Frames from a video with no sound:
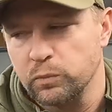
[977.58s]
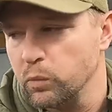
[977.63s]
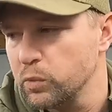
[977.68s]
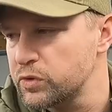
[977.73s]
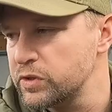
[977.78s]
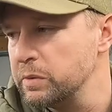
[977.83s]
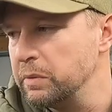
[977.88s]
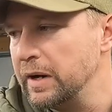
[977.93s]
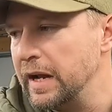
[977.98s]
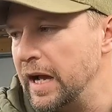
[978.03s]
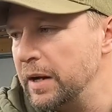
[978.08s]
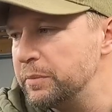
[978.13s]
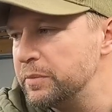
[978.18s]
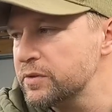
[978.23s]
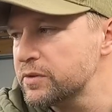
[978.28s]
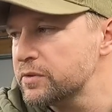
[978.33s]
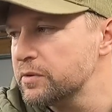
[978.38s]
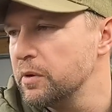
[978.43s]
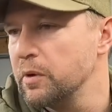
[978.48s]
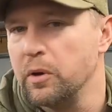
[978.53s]
We'll see what
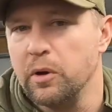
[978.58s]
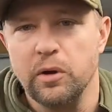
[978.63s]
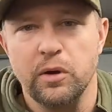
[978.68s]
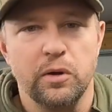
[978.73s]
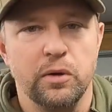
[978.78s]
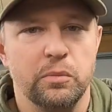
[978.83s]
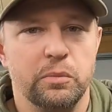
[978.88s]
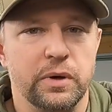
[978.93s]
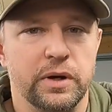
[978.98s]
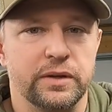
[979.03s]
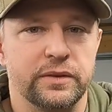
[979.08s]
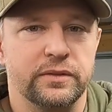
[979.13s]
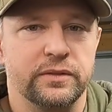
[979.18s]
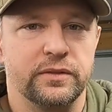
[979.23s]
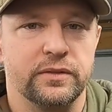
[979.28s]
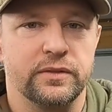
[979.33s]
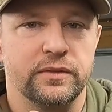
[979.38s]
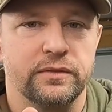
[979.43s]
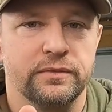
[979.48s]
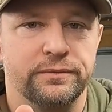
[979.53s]
happens. But
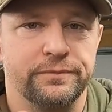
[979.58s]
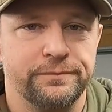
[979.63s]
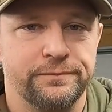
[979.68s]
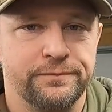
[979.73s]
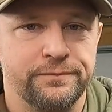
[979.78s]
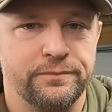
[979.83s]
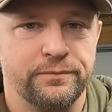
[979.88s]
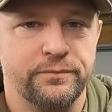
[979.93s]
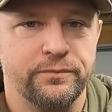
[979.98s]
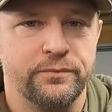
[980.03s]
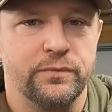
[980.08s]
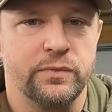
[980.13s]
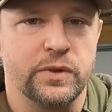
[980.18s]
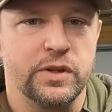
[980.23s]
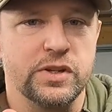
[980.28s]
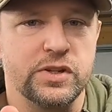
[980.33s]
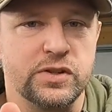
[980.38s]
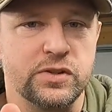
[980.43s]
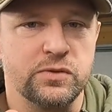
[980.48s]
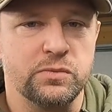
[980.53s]

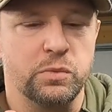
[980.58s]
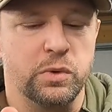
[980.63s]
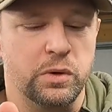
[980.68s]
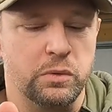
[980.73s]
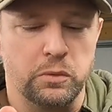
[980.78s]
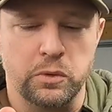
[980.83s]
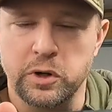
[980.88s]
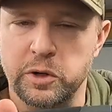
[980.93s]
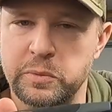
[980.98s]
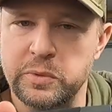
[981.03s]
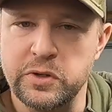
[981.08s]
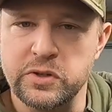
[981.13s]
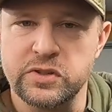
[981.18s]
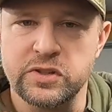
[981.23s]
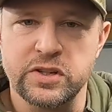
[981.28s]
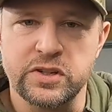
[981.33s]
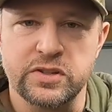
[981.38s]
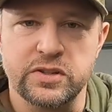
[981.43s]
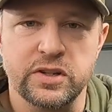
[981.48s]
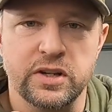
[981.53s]
this is we're going to be
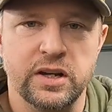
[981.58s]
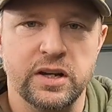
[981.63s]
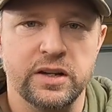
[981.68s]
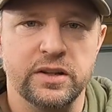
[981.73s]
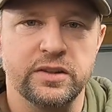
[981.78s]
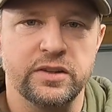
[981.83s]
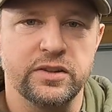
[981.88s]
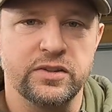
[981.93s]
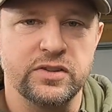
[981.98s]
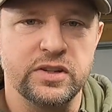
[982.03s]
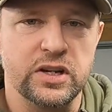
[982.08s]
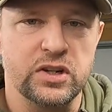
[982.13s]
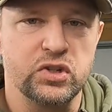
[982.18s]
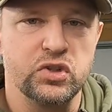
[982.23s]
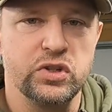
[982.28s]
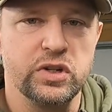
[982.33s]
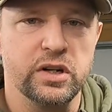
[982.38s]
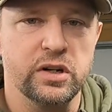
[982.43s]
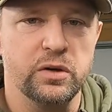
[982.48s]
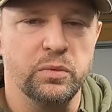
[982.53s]
using this this
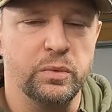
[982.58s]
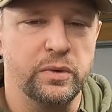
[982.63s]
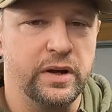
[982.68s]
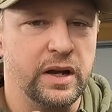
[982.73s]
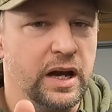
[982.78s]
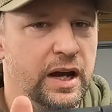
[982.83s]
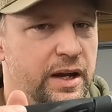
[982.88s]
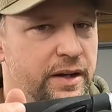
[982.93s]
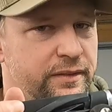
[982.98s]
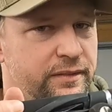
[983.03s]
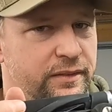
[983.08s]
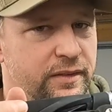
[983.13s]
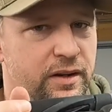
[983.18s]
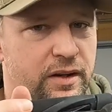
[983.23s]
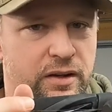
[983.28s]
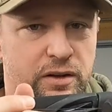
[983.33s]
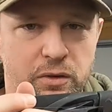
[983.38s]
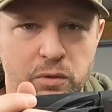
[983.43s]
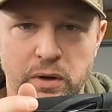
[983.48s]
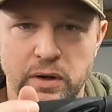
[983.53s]
next year. We've got
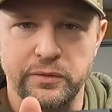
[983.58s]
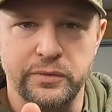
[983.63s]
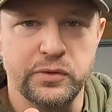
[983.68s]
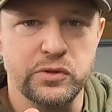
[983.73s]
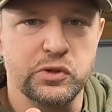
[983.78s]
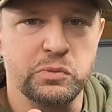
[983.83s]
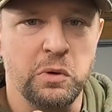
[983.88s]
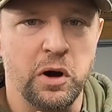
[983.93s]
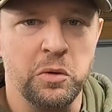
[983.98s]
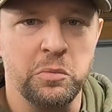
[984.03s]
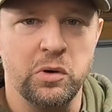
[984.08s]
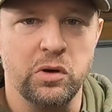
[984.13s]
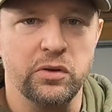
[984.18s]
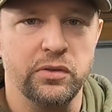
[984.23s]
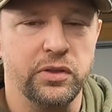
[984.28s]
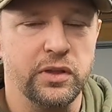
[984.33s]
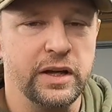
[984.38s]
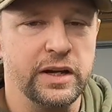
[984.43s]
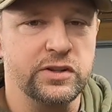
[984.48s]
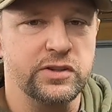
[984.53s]
quite a few
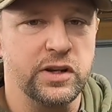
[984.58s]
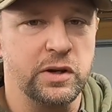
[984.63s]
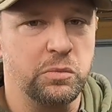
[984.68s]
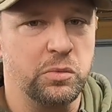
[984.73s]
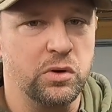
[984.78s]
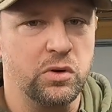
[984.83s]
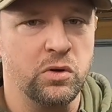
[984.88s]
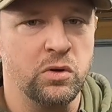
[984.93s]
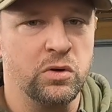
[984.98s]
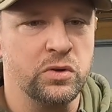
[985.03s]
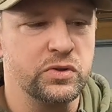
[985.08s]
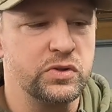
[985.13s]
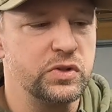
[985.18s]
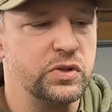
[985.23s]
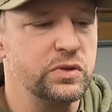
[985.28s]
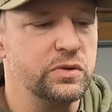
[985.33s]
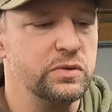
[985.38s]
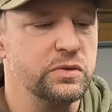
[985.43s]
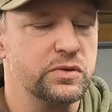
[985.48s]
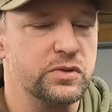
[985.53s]
smallmouth lakes that we're going
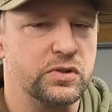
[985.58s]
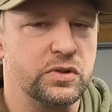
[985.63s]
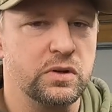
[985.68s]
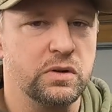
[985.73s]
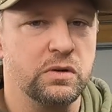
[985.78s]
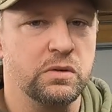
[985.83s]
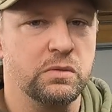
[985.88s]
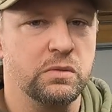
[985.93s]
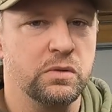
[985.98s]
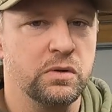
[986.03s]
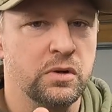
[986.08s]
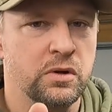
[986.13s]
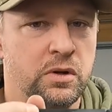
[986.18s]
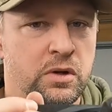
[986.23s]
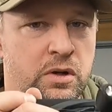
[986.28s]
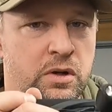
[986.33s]
to, so